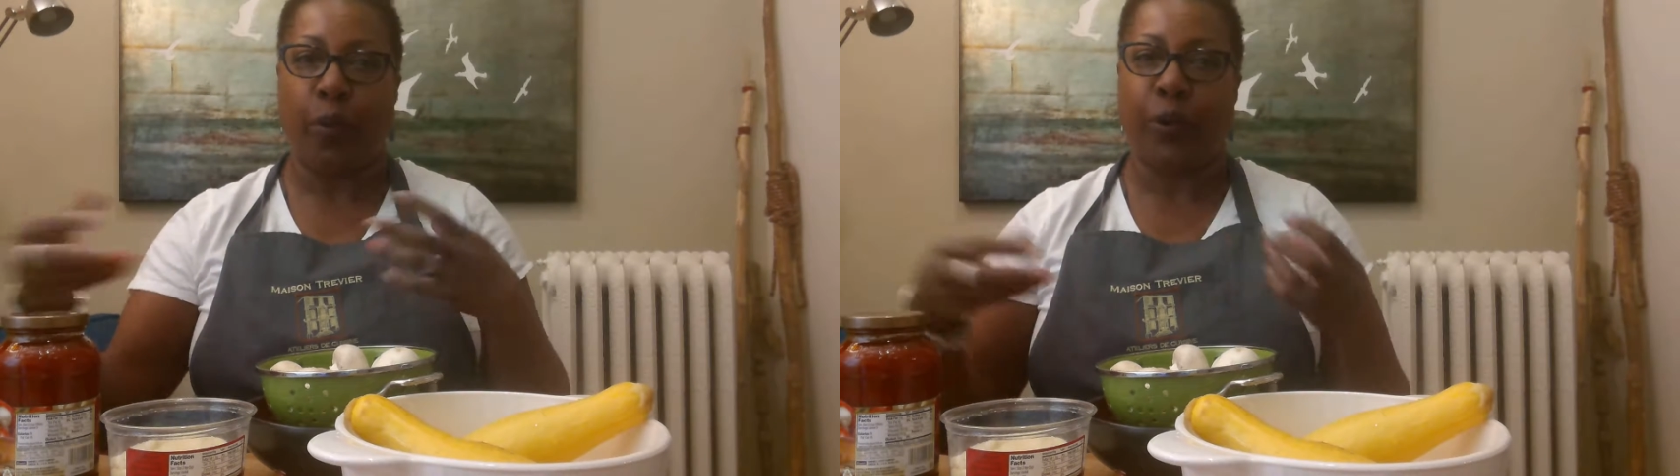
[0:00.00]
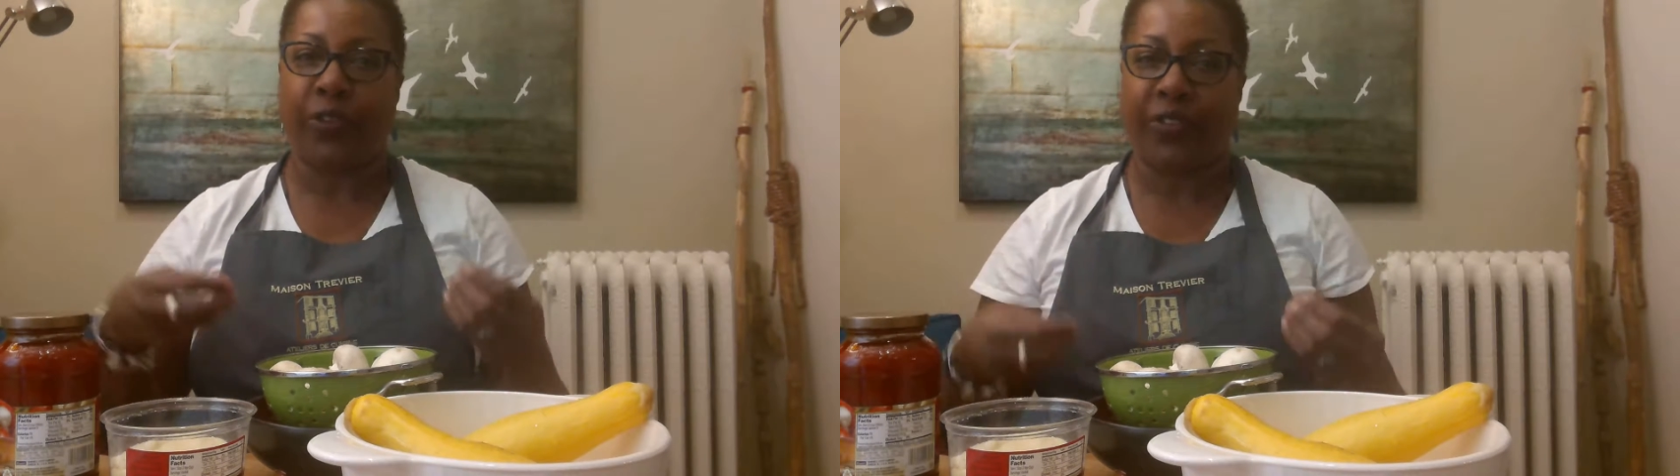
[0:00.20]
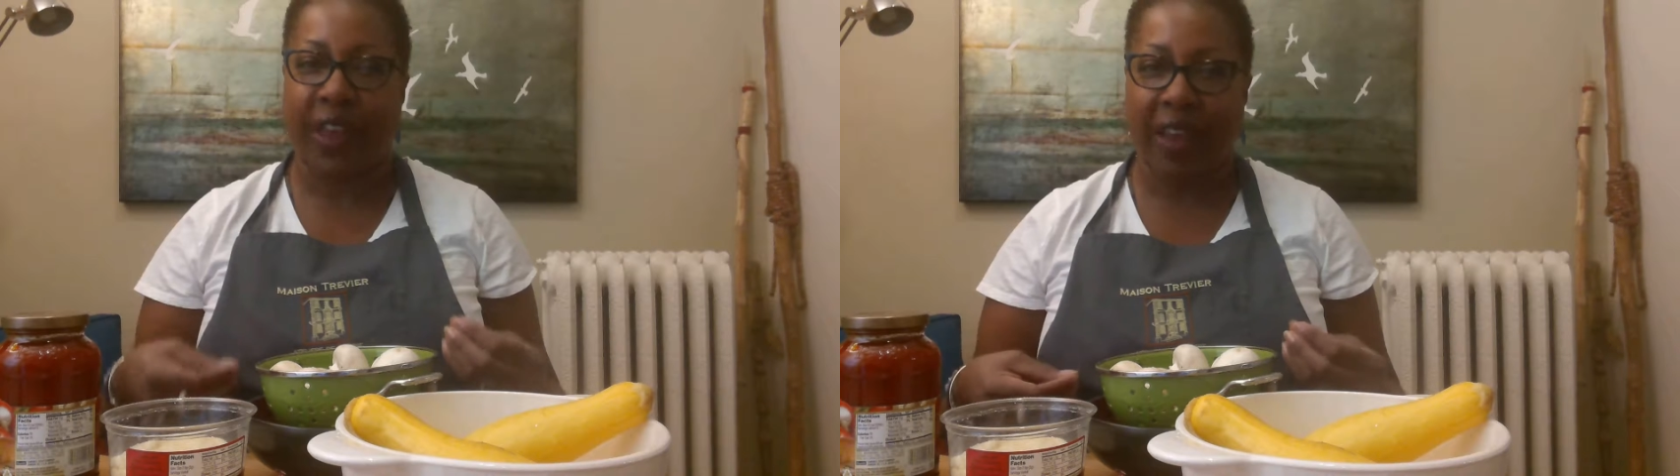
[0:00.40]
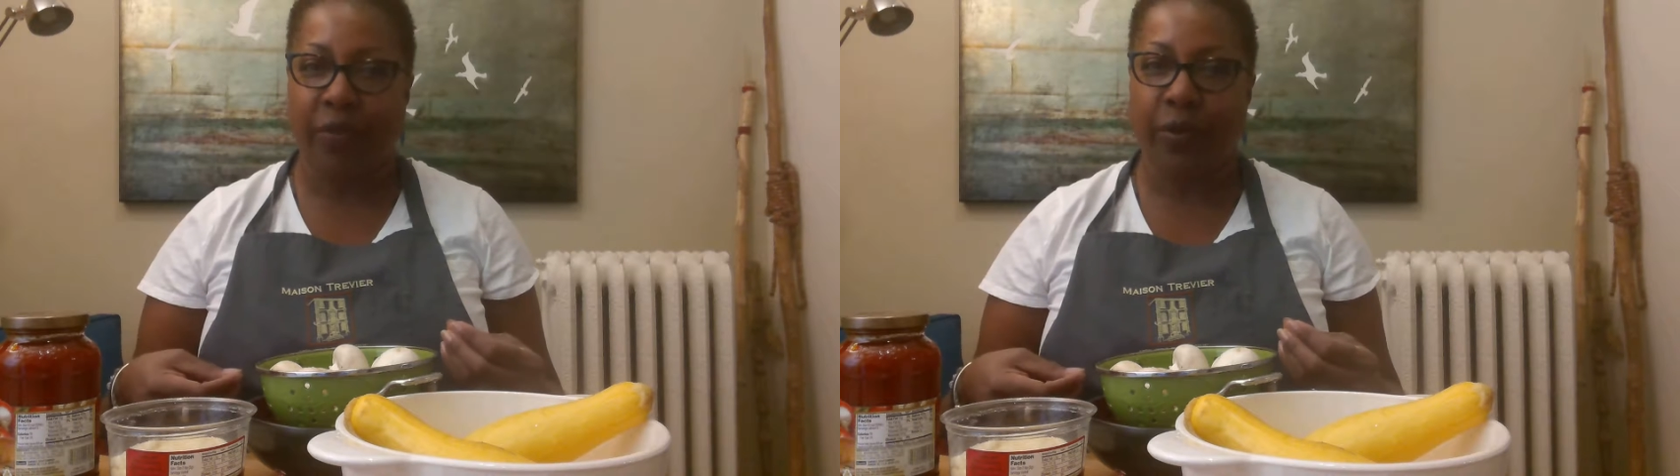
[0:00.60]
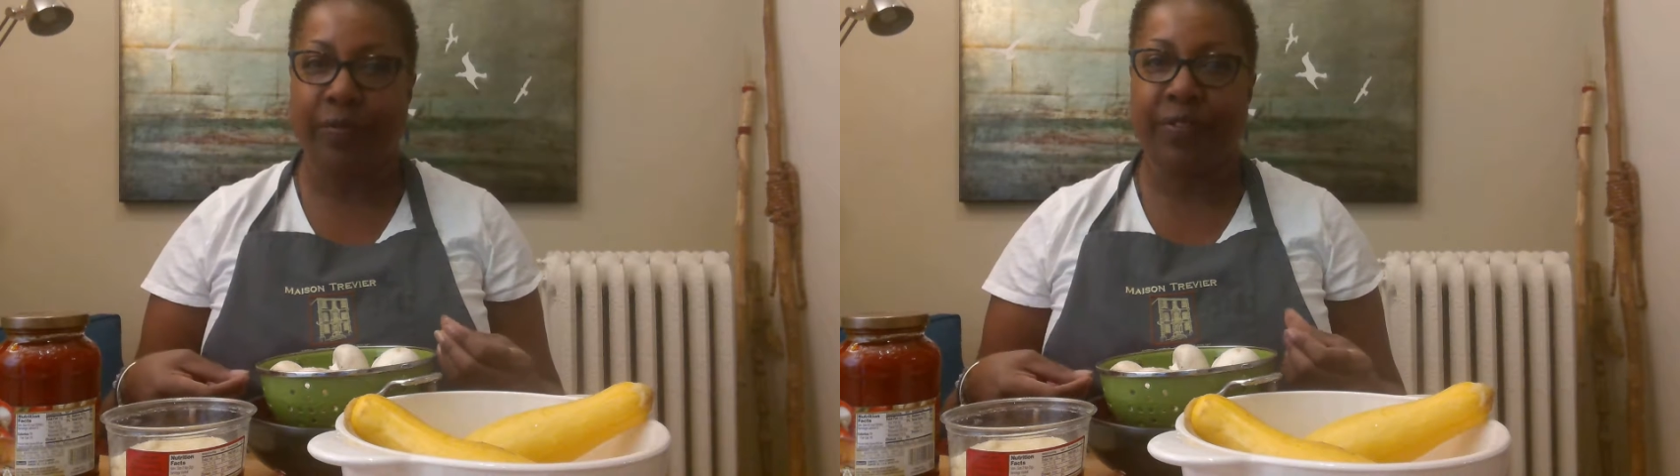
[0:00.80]
a more
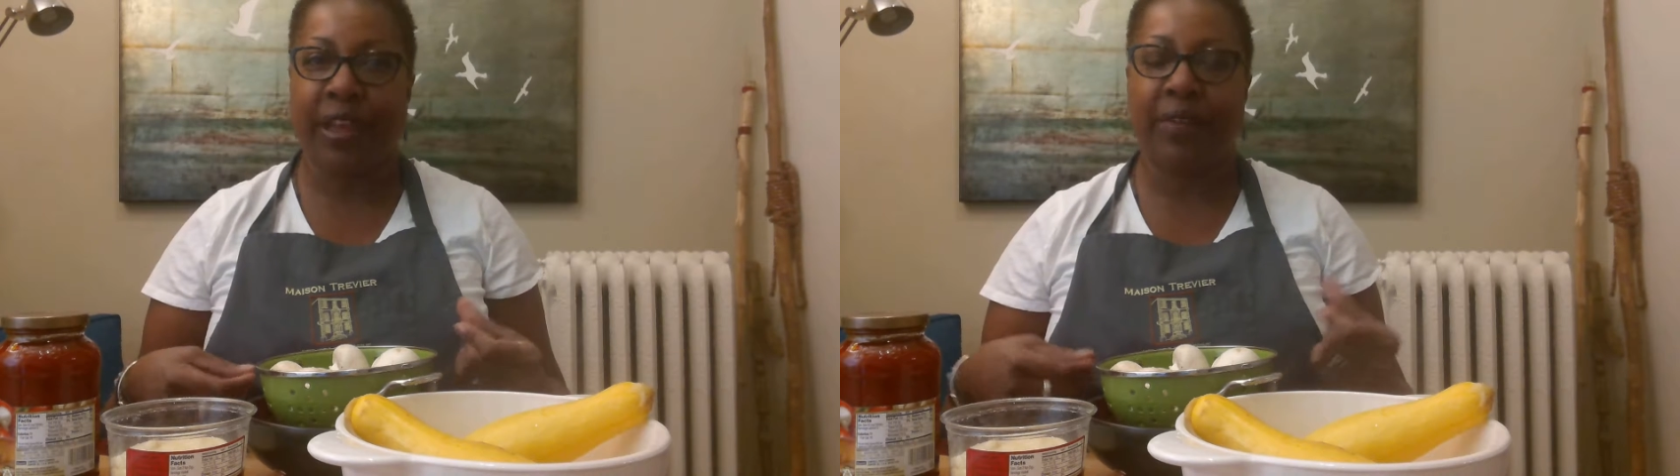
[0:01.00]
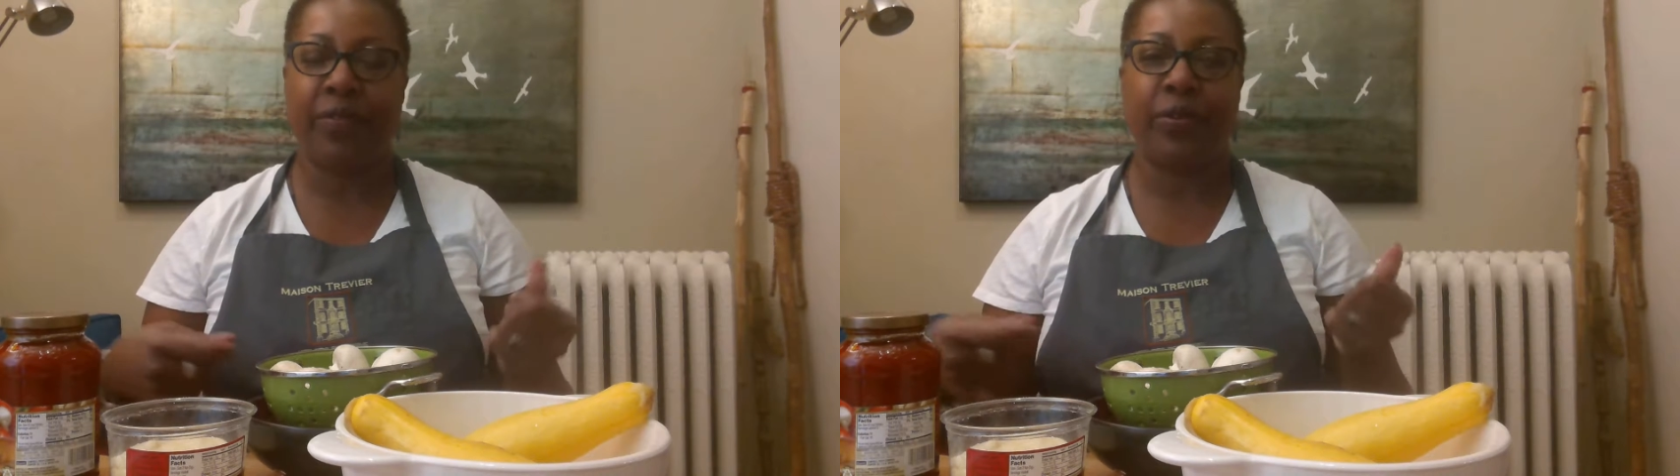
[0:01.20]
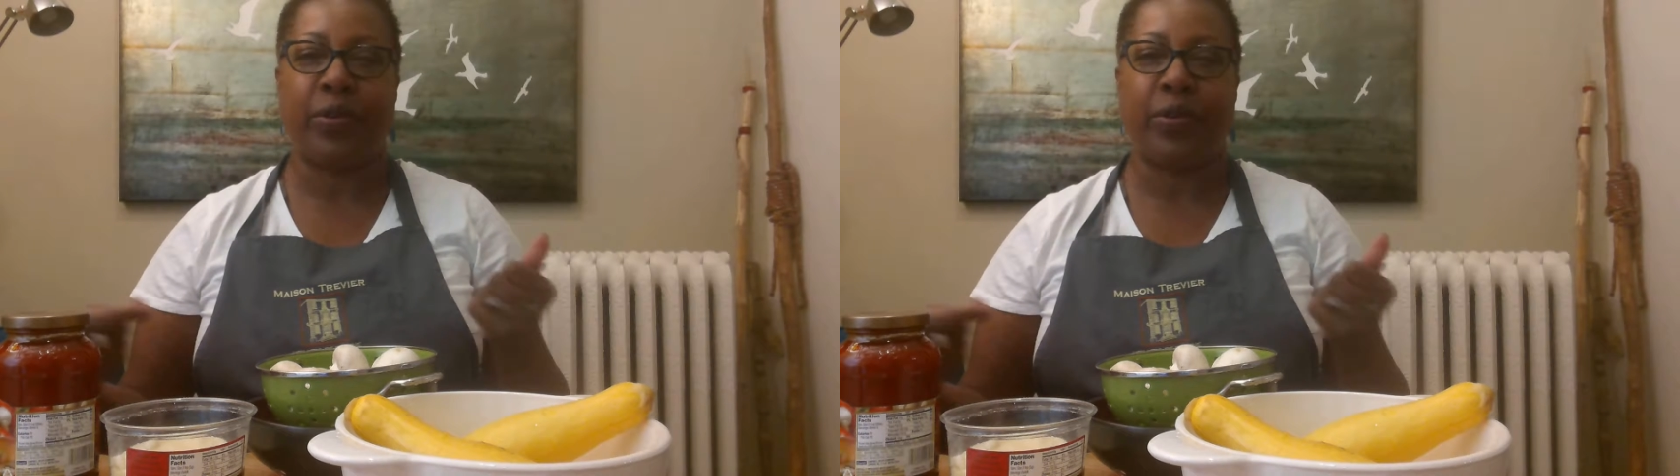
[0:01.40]
savory flavor,